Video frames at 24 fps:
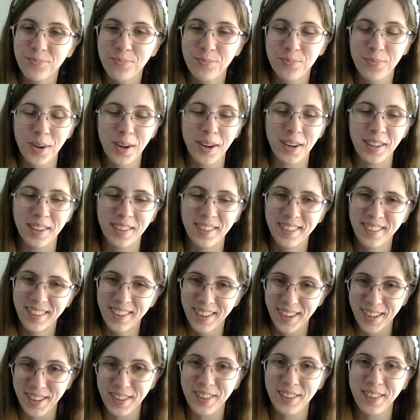but
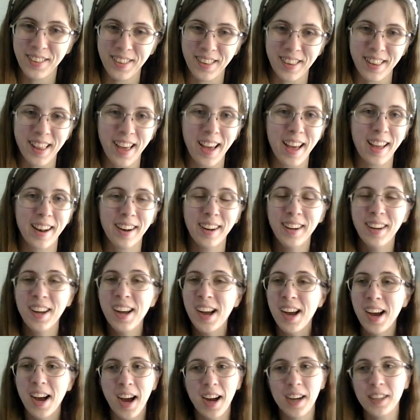other than that,
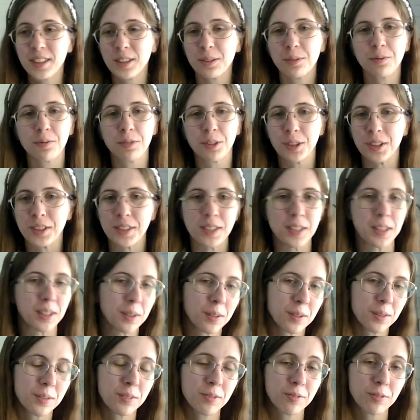I don't foresee
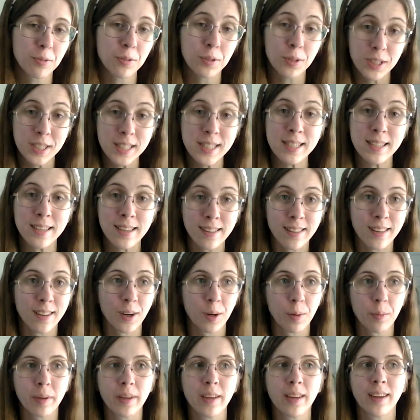there foresee
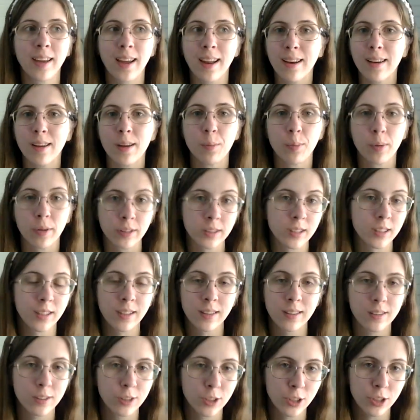there being any
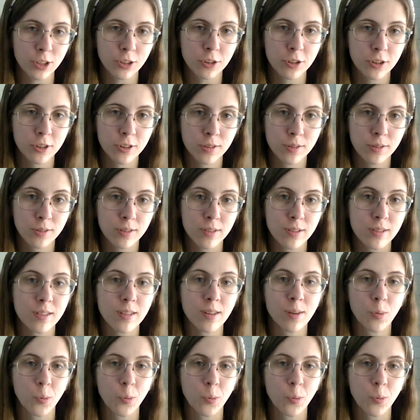particular issues